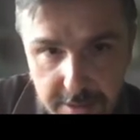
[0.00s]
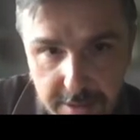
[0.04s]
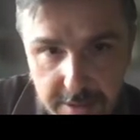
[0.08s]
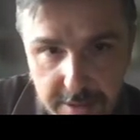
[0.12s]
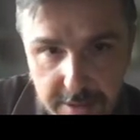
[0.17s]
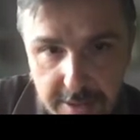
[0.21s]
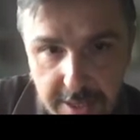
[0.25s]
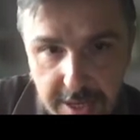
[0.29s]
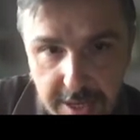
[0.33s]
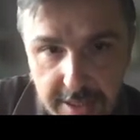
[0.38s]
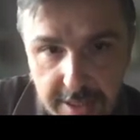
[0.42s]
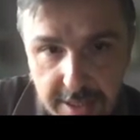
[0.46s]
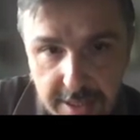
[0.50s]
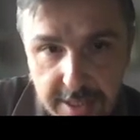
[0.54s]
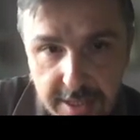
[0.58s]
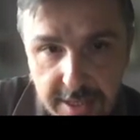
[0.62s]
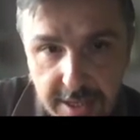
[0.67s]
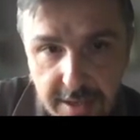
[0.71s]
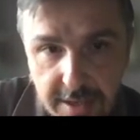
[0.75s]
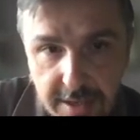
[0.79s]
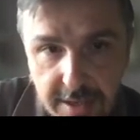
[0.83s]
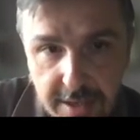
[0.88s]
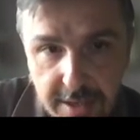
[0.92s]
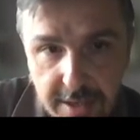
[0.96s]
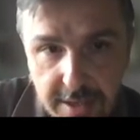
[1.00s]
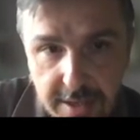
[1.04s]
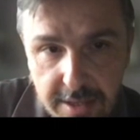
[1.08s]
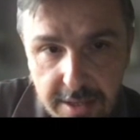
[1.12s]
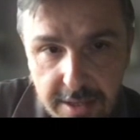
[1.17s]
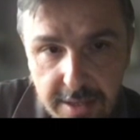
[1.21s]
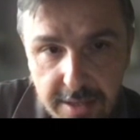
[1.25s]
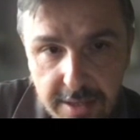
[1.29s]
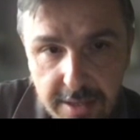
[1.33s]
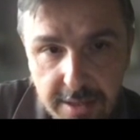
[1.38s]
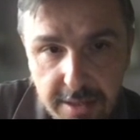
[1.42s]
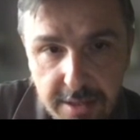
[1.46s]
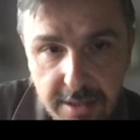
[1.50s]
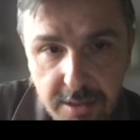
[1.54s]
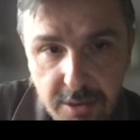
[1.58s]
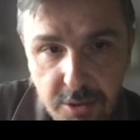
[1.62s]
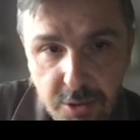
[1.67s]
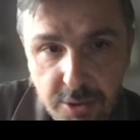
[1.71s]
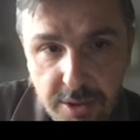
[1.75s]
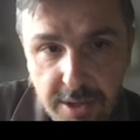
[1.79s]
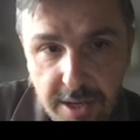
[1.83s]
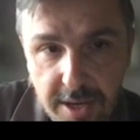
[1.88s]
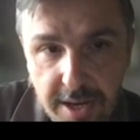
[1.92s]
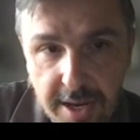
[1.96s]
then it is a
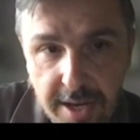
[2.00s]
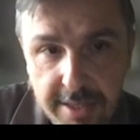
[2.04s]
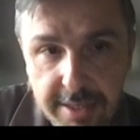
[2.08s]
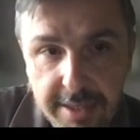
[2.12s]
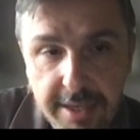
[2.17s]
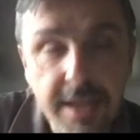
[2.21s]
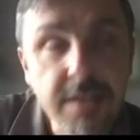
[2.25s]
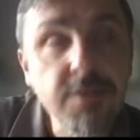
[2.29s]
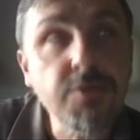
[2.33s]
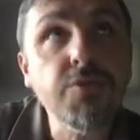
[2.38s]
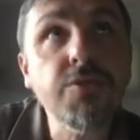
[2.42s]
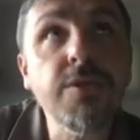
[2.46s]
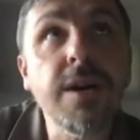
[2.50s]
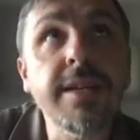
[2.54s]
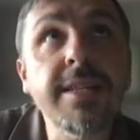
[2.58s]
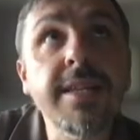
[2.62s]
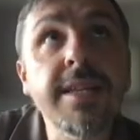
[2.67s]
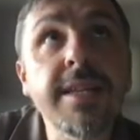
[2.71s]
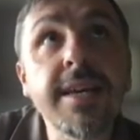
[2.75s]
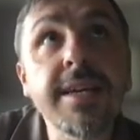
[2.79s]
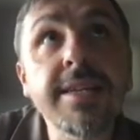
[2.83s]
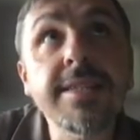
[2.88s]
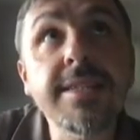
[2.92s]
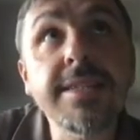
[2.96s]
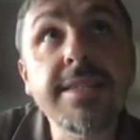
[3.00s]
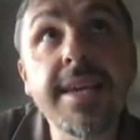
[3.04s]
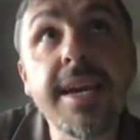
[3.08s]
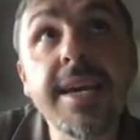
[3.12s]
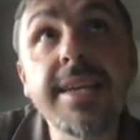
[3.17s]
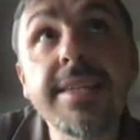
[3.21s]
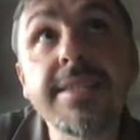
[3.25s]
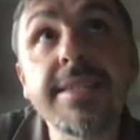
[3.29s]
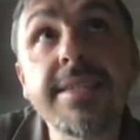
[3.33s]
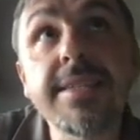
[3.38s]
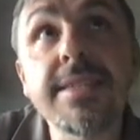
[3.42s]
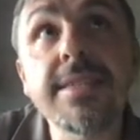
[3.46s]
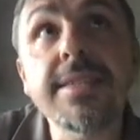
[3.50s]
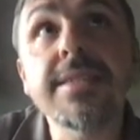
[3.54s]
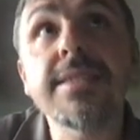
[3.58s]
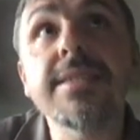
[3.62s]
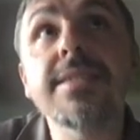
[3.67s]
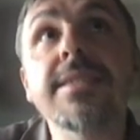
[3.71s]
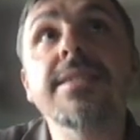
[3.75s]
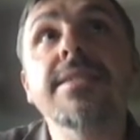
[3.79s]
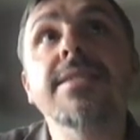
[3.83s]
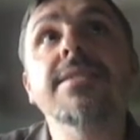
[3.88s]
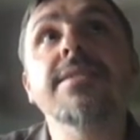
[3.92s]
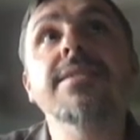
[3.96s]
good idea to analyze the
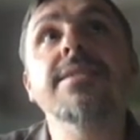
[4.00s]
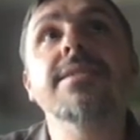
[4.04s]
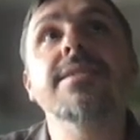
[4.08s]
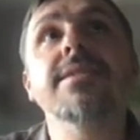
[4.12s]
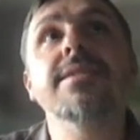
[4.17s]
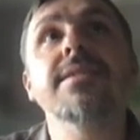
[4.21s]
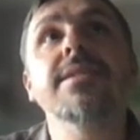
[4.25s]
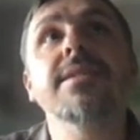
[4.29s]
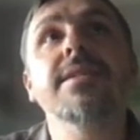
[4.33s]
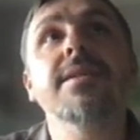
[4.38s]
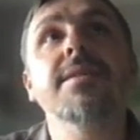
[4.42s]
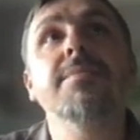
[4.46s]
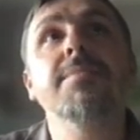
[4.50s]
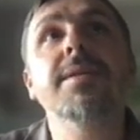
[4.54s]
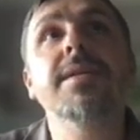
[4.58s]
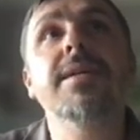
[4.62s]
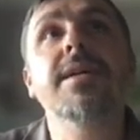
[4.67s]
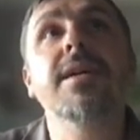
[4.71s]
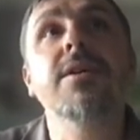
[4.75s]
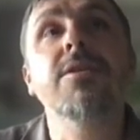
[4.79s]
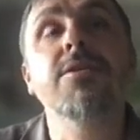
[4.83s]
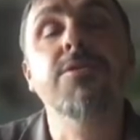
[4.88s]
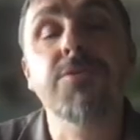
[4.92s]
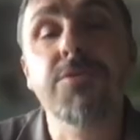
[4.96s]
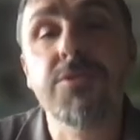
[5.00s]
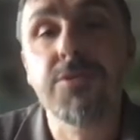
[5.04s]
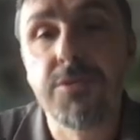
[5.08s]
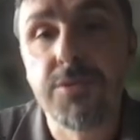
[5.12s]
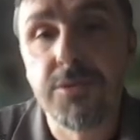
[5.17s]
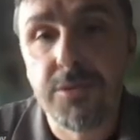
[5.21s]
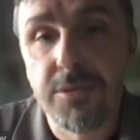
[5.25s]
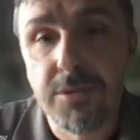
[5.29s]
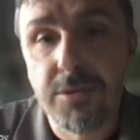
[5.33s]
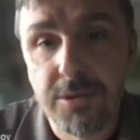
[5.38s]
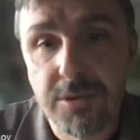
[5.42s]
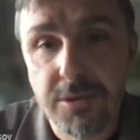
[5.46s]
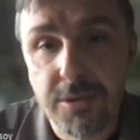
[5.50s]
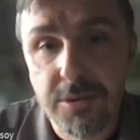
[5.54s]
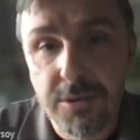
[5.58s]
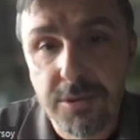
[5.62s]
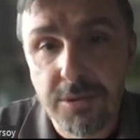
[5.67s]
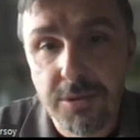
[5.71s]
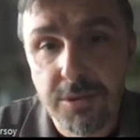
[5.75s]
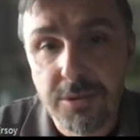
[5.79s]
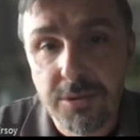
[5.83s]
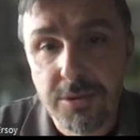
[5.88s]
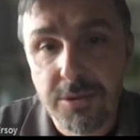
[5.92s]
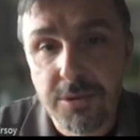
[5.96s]
cases, because
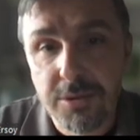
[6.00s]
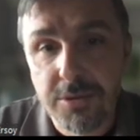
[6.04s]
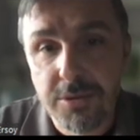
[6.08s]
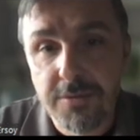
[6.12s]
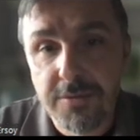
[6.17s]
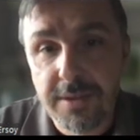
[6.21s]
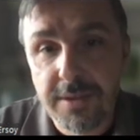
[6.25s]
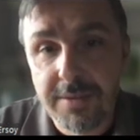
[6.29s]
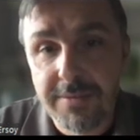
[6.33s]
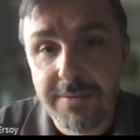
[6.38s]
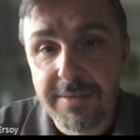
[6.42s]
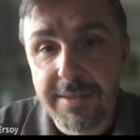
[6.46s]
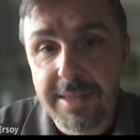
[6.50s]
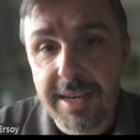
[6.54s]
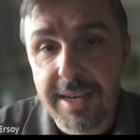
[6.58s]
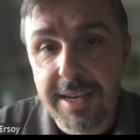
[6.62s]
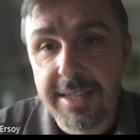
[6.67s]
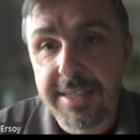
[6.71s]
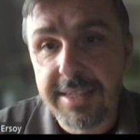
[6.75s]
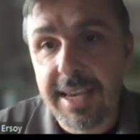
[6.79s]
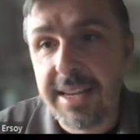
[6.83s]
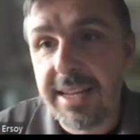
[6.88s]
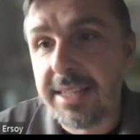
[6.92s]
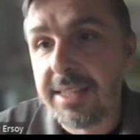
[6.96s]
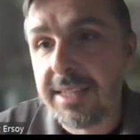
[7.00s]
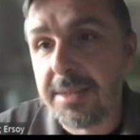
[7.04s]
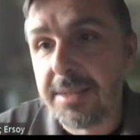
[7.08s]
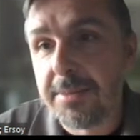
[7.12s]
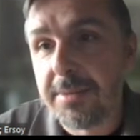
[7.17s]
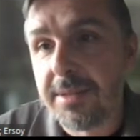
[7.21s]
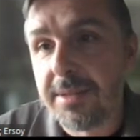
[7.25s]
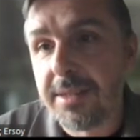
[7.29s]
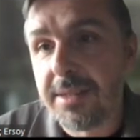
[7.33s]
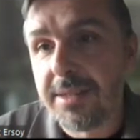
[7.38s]
there is another